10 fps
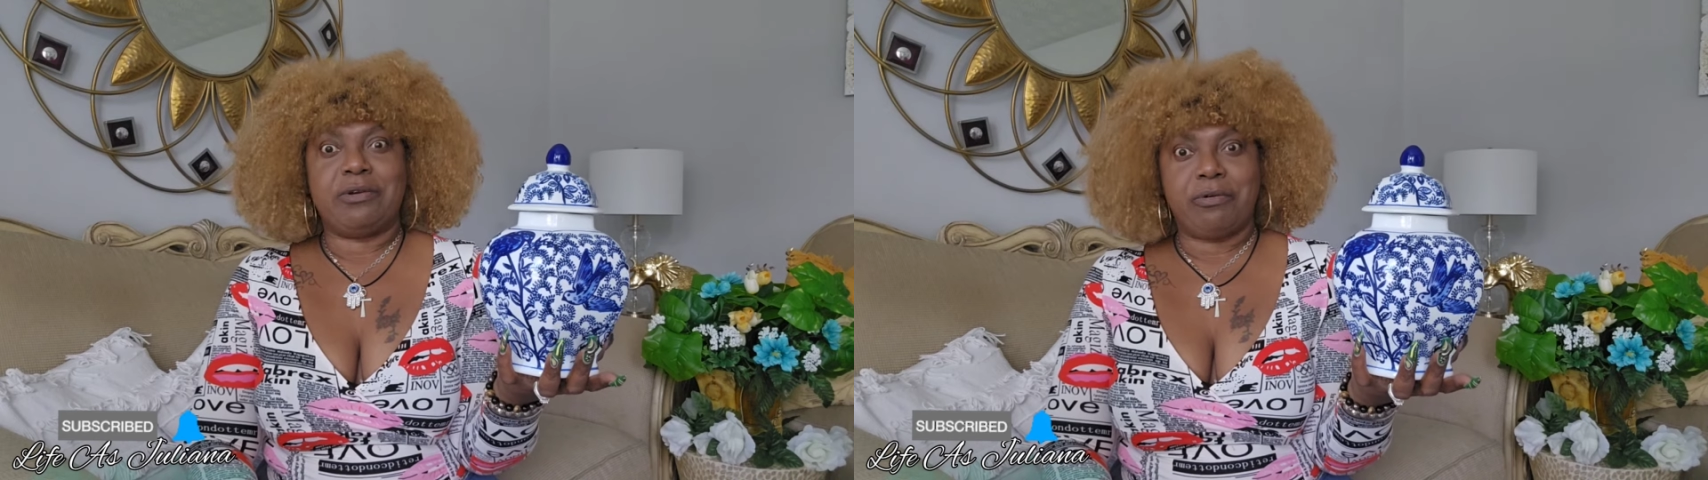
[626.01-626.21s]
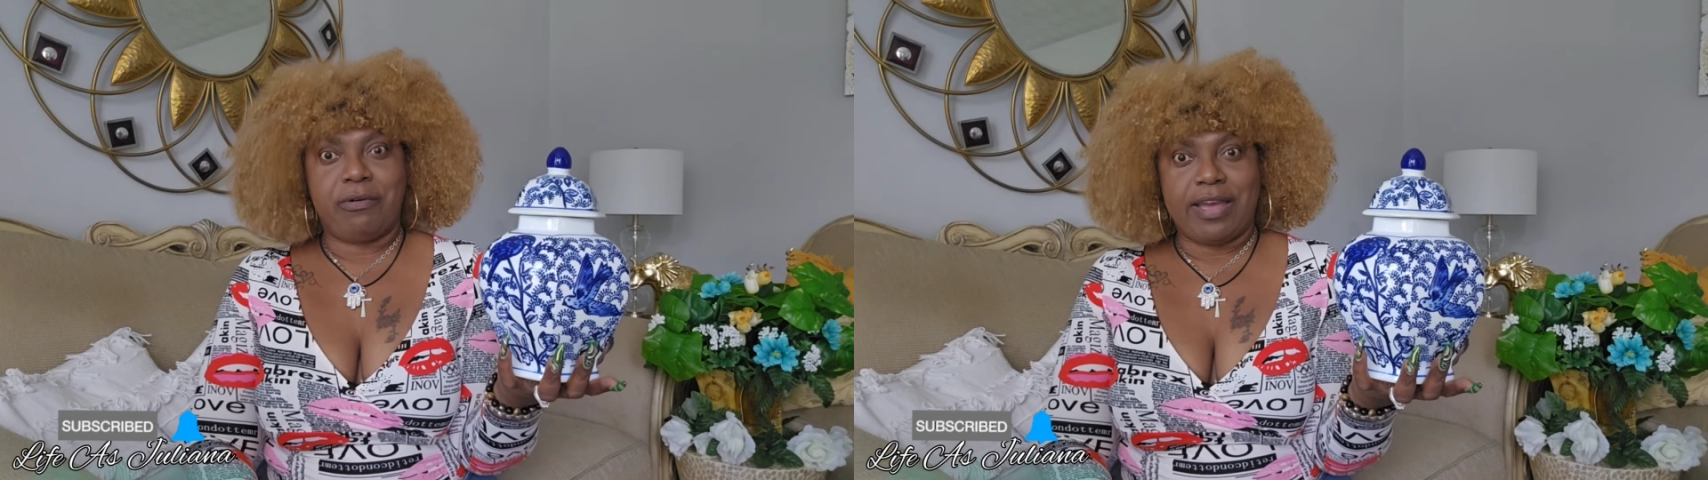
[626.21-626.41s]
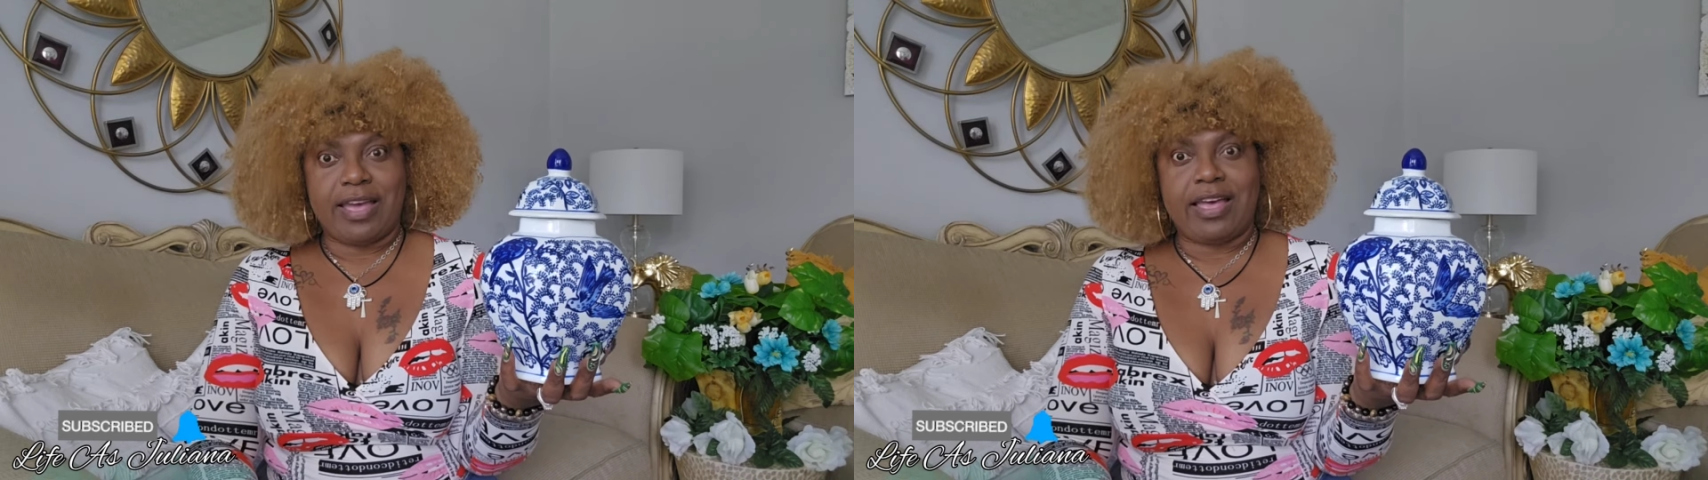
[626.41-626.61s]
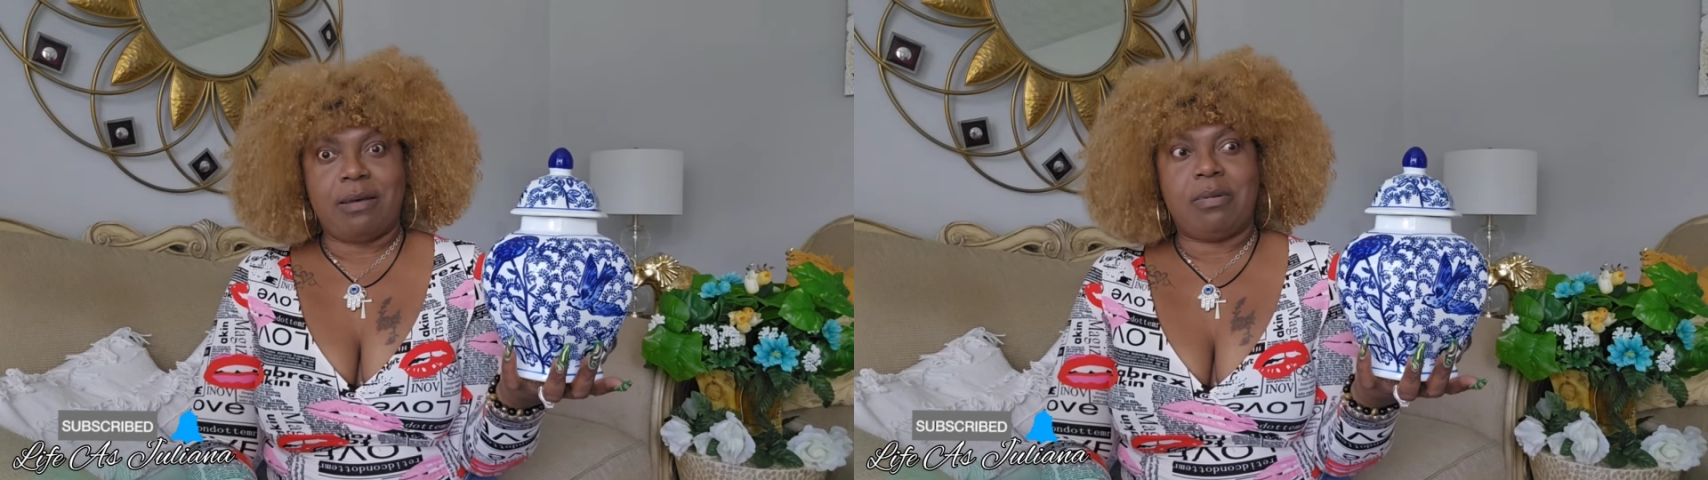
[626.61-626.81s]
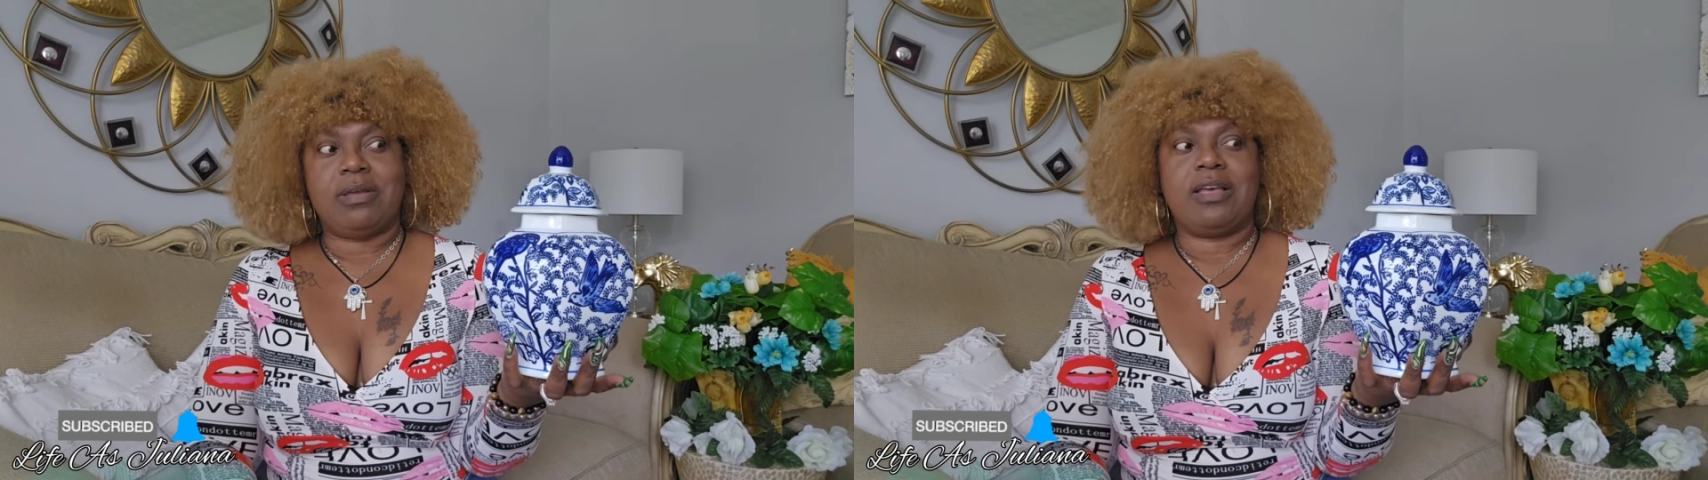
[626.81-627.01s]

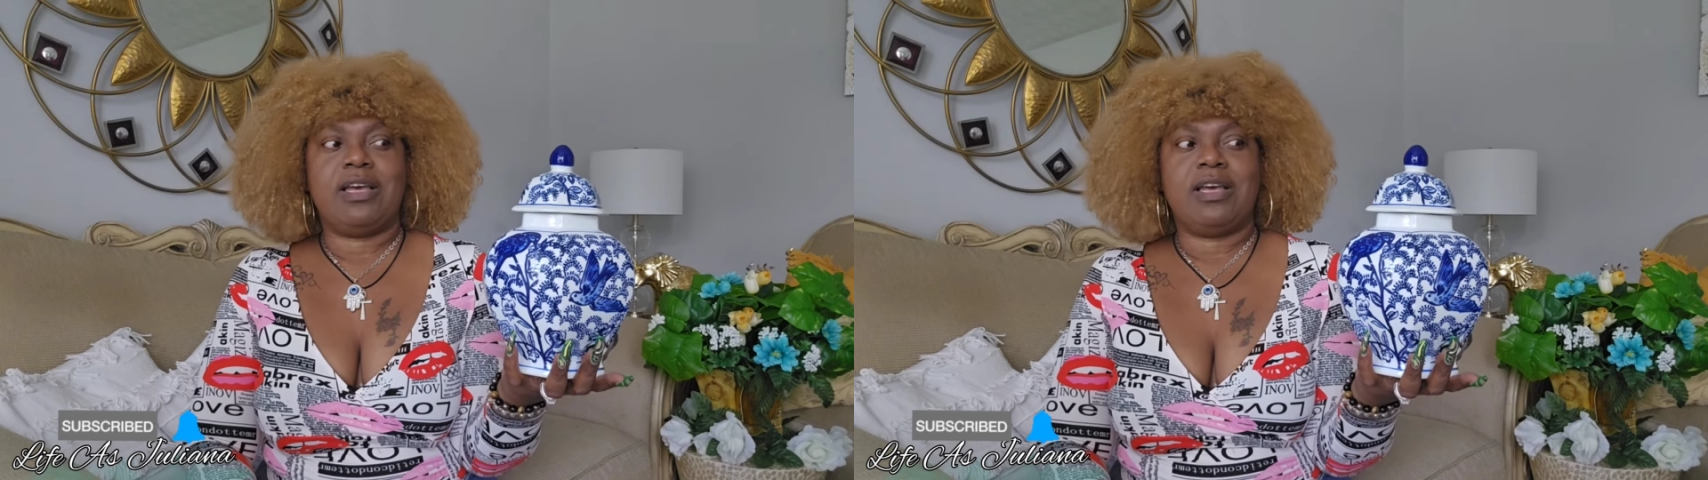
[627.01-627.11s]
grab